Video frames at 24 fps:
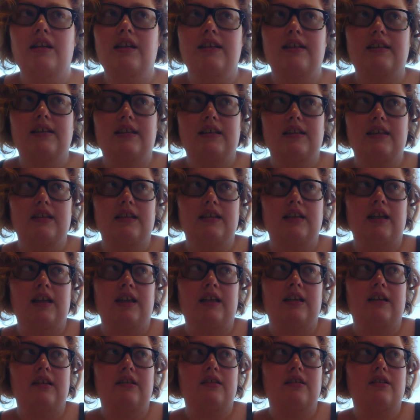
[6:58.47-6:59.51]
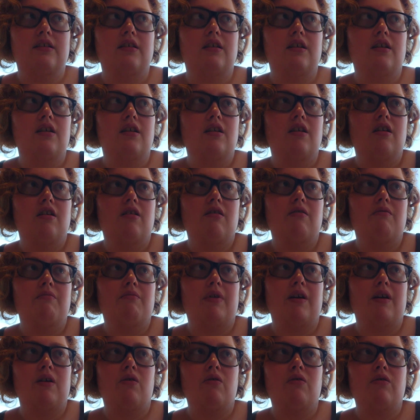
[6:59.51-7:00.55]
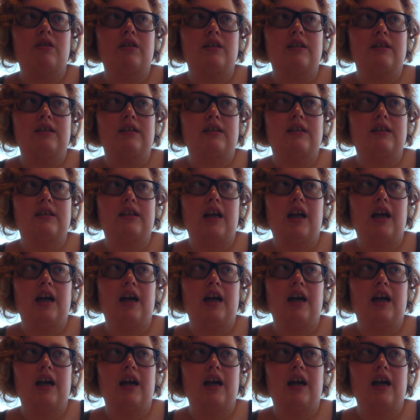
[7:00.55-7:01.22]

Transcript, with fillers: least let my oldest